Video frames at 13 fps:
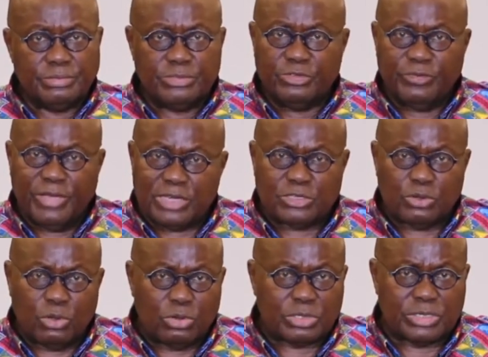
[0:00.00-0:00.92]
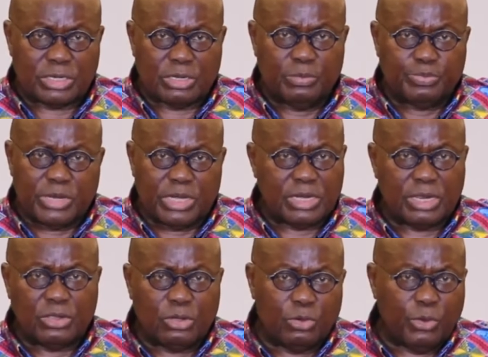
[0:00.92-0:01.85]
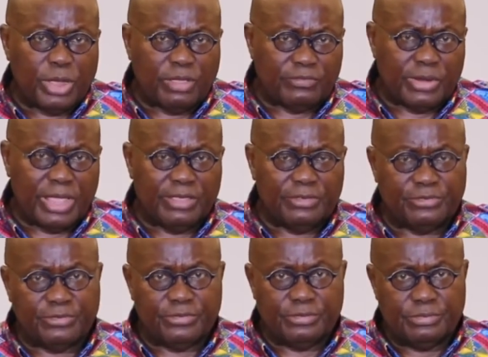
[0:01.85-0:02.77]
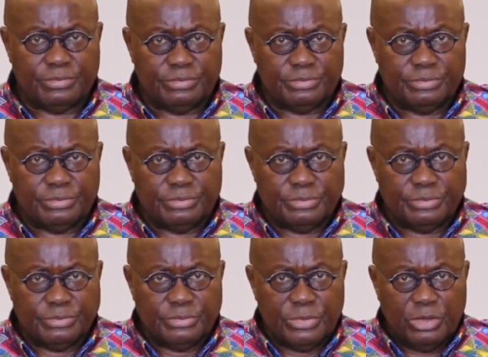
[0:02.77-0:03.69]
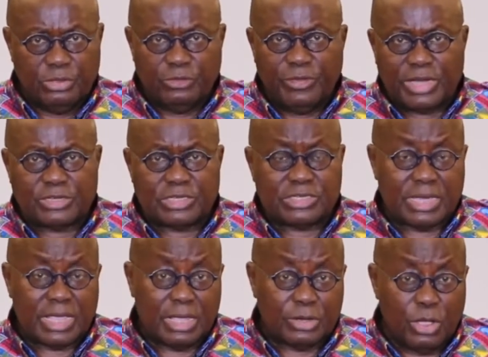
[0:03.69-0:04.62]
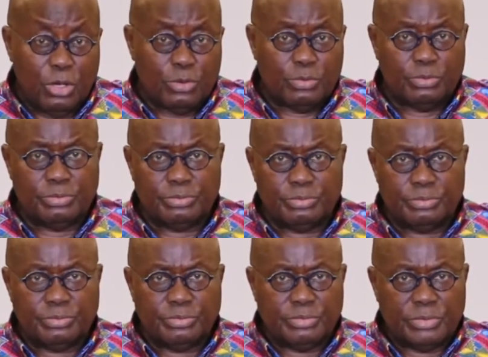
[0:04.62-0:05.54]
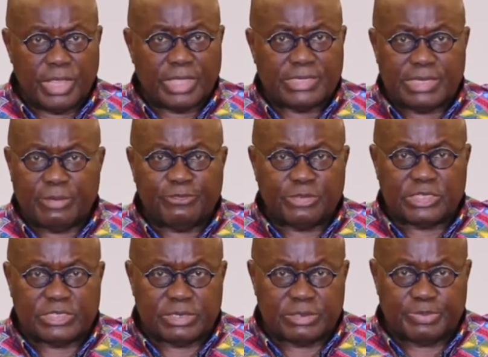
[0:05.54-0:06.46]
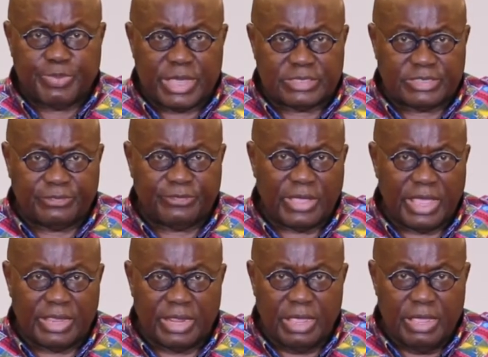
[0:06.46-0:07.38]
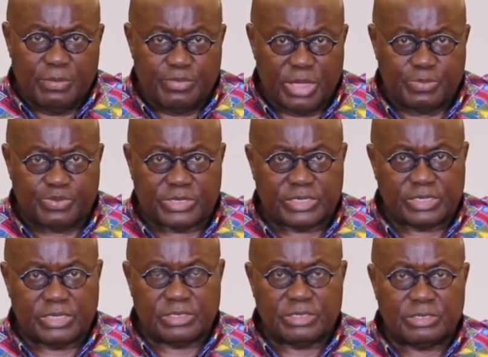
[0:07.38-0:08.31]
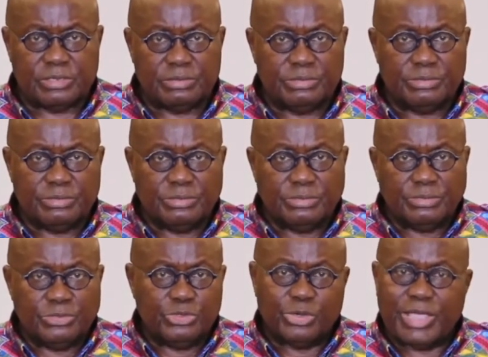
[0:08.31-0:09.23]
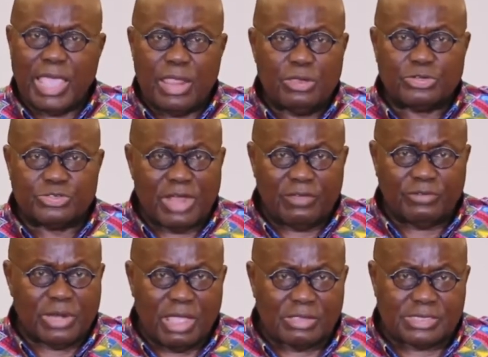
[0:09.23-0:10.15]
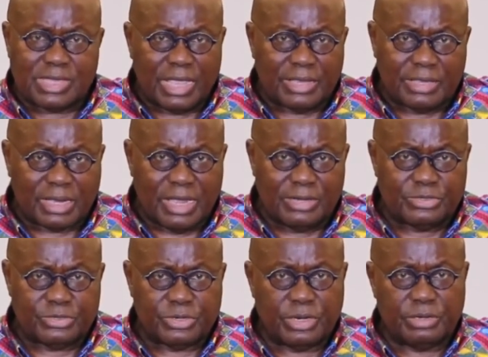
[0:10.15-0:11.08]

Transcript: You've had to alter completely your way of life. You've had to stay at home, except for specified purposes. You cannot travel outside the country.